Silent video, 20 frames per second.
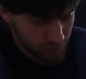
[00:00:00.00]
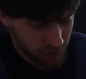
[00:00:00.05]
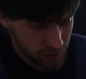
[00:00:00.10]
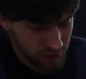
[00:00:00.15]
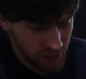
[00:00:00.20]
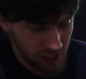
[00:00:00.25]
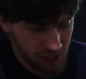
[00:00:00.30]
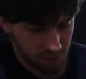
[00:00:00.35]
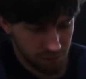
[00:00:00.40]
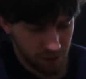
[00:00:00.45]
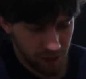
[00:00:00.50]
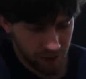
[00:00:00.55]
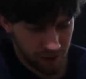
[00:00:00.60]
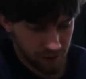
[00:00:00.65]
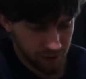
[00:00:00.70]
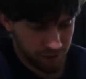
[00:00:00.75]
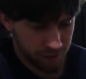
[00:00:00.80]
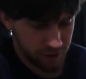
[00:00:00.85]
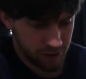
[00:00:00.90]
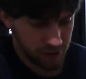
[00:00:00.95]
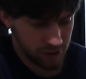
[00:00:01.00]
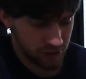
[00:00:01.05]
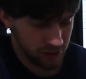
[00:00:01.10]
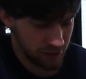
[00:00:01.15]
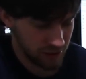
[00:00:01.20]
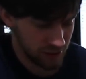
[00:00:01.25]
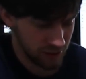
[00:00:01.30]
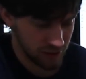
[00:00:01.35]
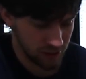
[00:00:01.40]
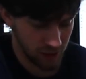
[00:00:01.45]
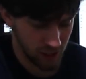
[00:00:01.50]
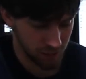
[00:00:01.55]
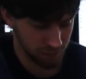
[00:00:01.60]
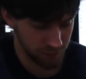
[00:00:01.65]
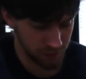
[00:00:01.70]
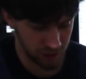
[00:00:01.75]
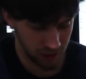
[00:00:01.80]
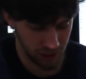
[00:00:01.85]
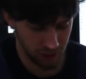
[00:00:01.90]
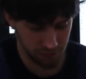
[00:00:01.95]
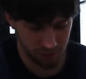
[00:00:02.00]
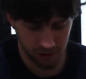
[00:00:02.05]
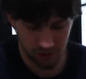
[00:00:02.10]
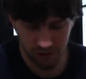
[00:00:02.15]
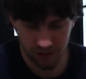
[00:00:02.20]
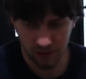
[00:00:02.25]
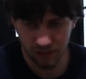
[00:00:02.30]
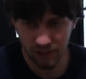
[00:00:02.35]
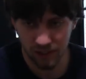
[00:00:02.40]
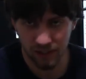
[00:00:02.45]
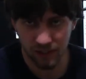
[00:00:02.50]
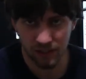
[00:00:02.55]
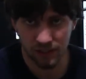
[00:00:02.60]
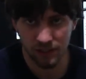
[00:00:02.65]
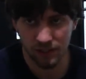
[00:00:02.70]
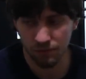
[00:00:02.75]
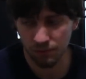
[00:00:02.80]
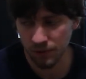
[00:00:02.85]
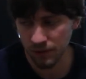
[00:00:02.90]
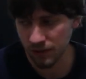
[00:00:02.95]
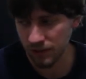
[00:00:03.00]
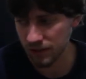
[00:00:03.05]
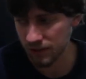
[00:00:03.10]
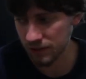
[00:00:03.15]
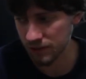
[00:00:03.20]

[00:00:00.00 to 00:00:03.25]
for top power efficiency and top reliability in this computer,